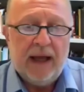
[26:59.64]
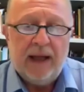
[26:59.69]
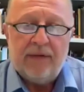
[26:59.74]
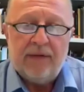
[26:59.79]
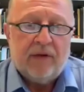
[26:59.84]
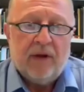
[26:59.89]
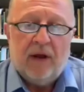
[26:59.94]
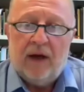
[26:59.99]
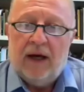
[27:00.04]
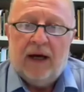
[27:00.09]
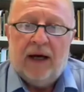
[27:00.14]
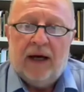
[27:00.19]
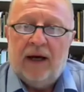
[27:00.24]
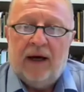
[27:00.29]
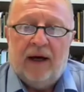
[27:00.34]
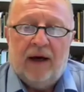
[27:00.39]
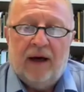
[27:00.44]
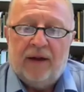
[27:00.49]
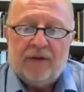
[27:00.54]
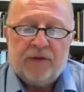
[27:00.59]
and
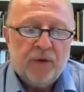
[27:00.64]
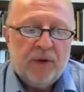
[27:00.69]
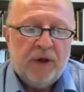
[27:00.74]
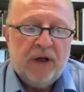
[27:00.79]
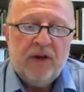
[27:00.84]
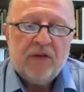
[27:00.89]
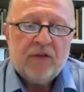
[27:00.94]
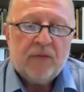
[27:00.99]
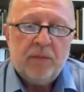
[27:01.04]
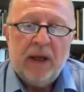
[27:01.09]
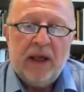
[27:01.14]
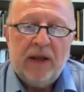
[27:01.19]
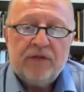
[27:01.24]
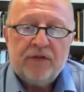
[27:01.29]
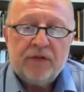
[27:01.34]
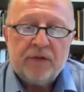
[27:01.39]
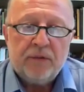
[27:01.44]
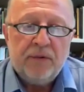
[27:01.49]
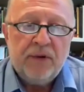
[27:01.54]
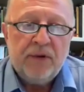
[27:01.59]
tourism
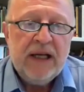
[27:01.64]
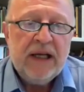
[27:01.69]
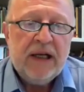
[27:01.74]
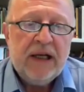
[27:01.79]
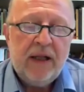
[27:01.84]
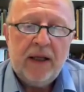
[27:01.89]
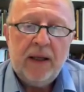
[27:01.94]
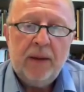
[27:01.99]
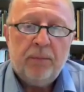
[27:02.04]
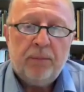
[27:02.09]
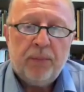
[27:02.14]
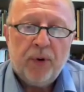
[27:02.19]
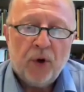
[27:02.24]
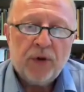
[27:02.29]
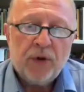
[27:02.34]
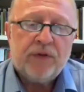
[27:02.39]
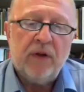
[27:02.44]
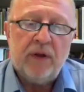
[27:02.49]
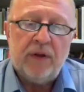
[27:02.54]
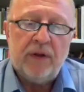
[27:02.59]
is really
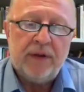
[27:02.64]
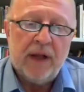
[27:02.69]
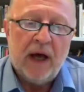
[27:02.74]
important